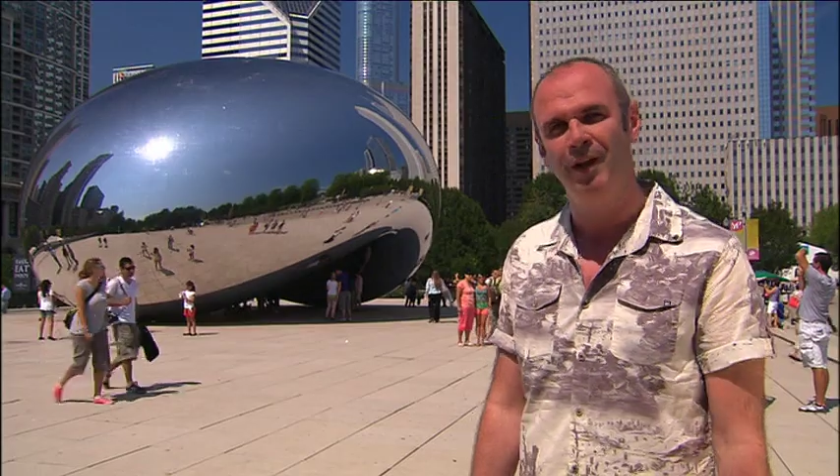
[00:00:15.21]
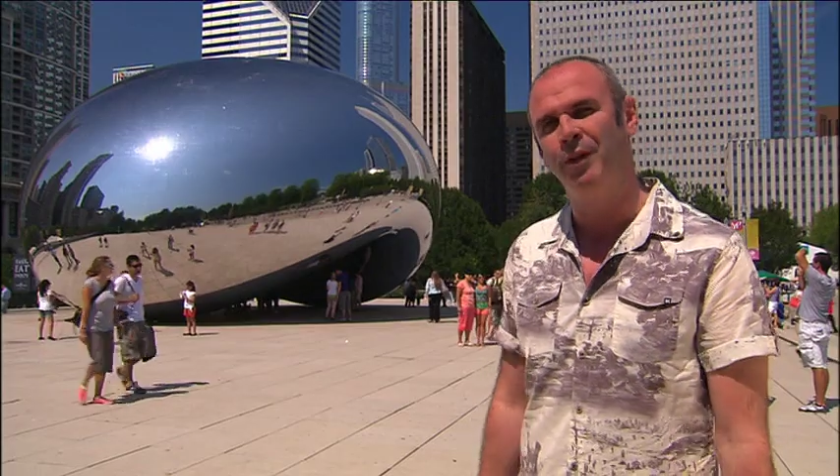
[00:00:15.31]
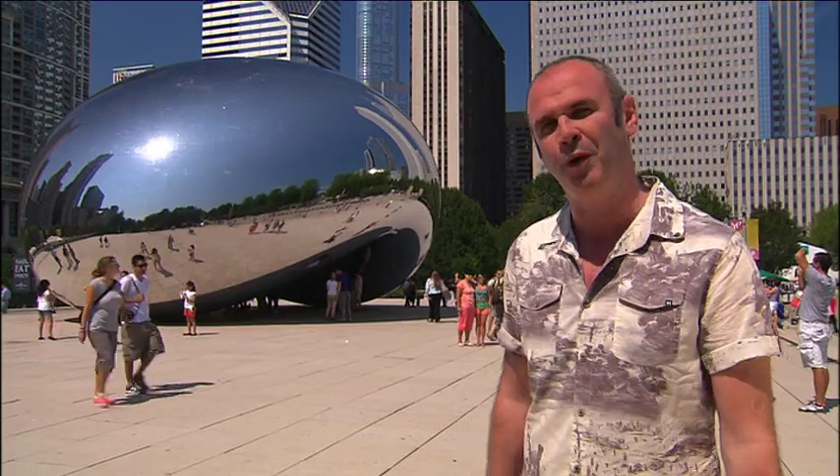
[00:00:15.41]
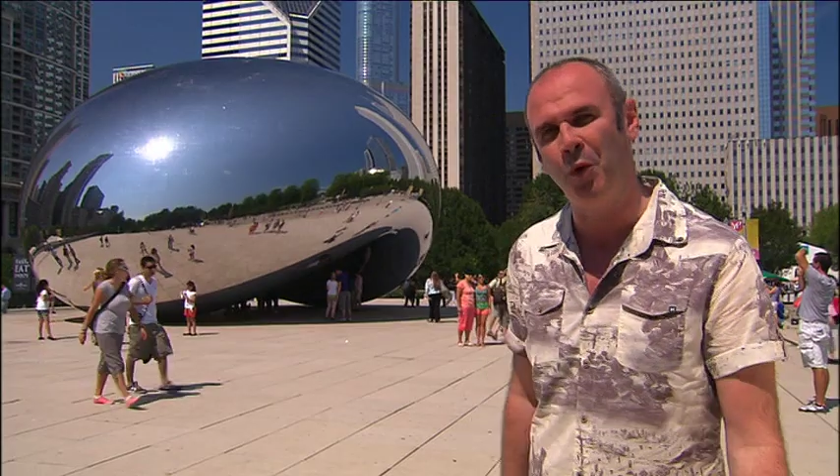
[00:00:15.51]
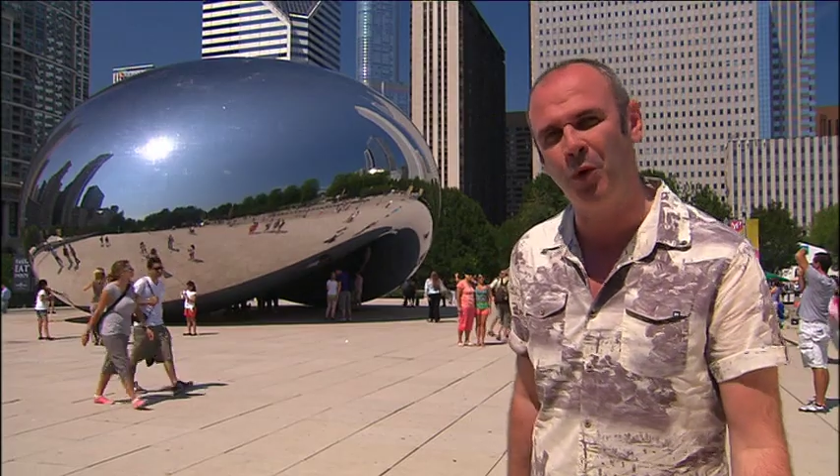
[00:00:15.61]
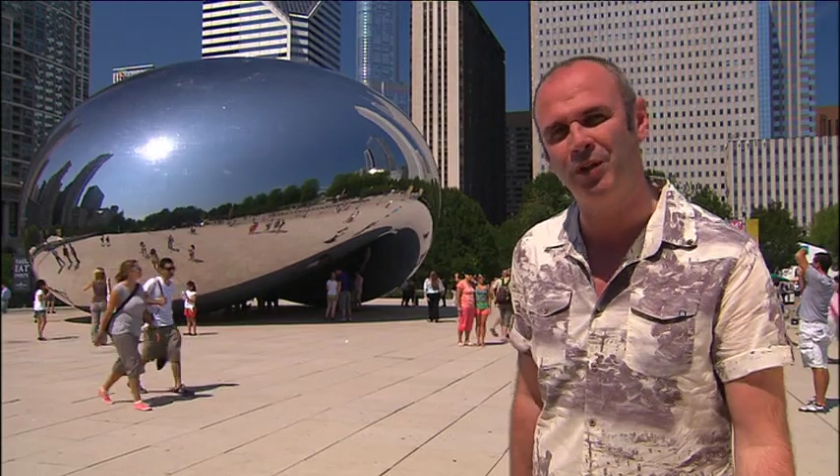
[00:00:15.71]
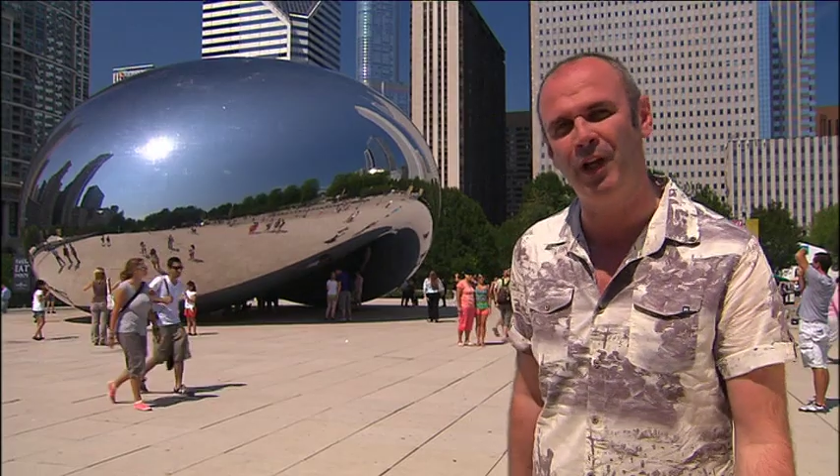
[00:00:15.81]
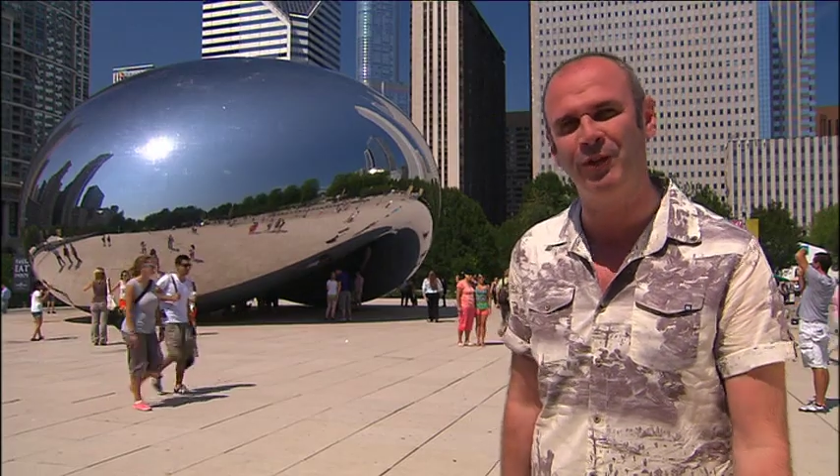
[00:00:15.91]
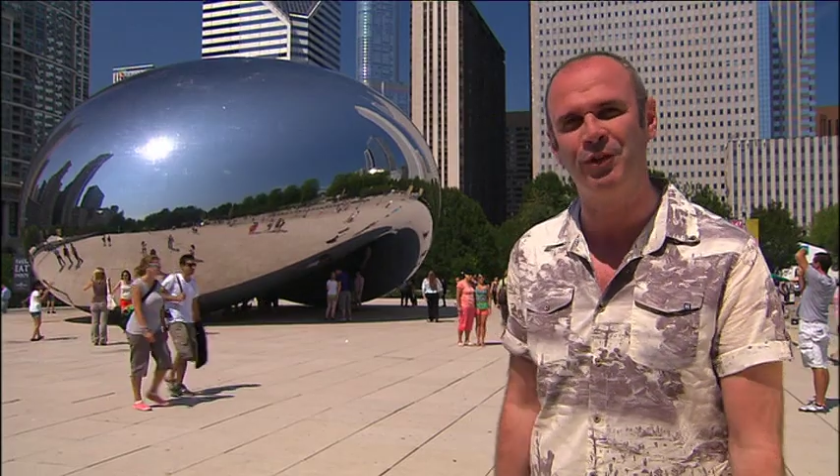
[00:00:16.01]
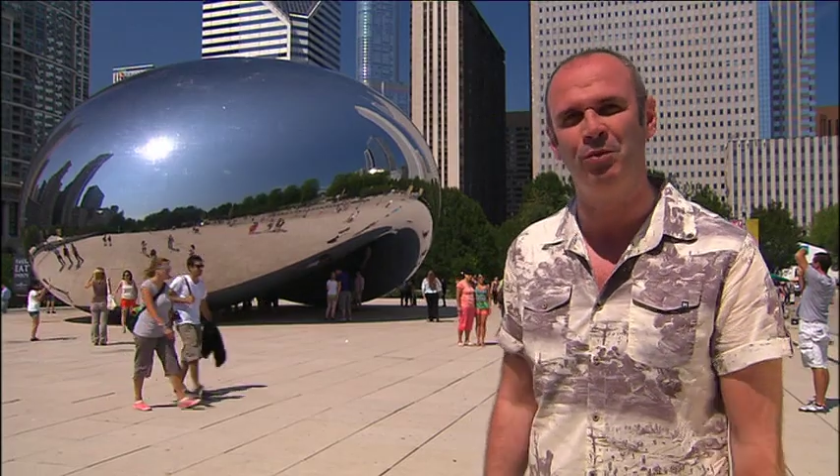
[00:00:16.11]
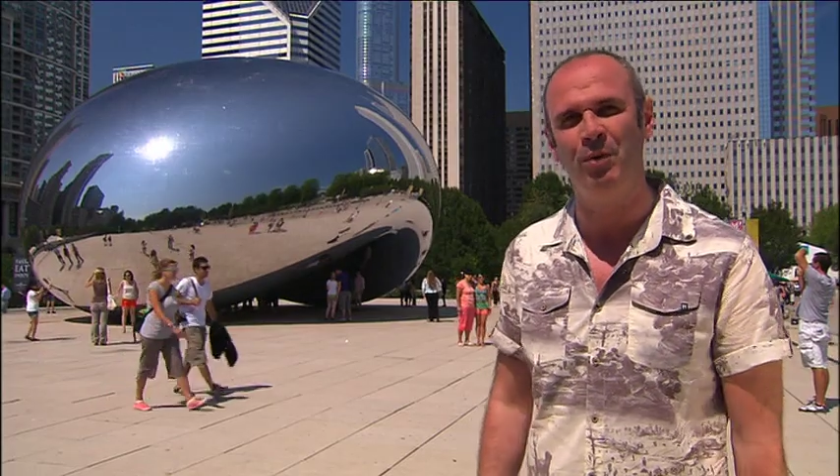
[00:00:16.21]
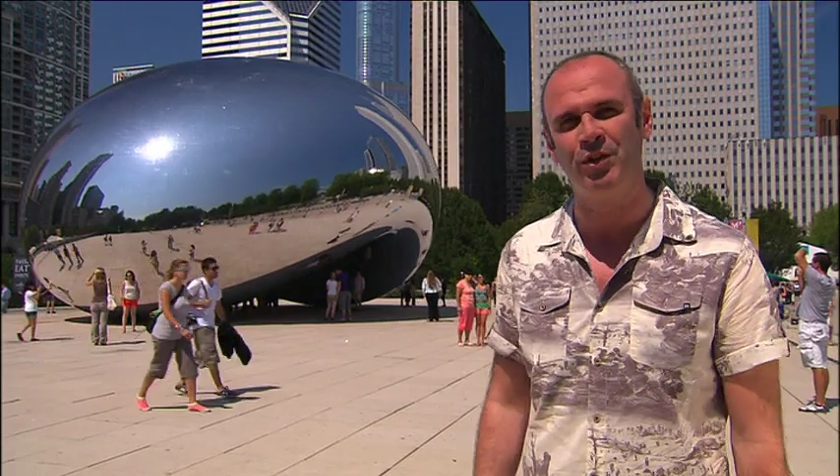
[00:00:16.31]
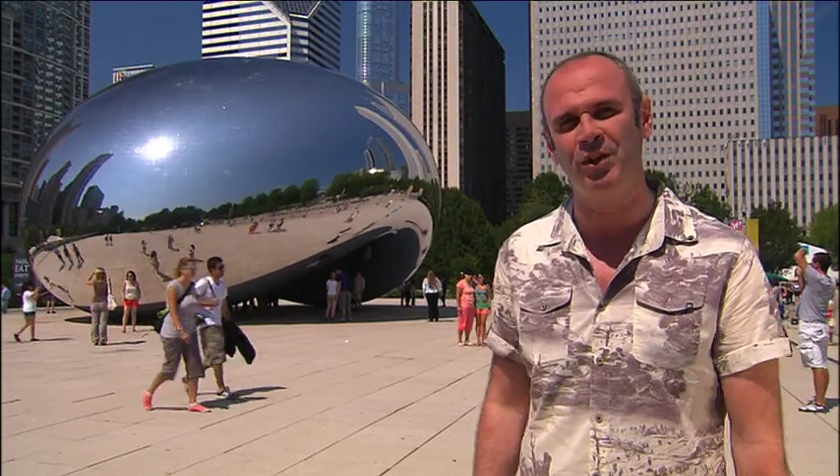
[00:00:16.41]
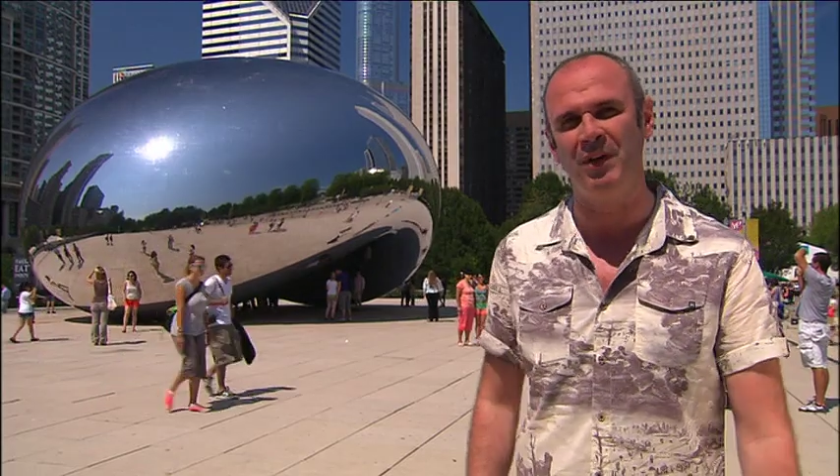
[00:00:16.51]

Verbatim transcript: The locals love it so much they've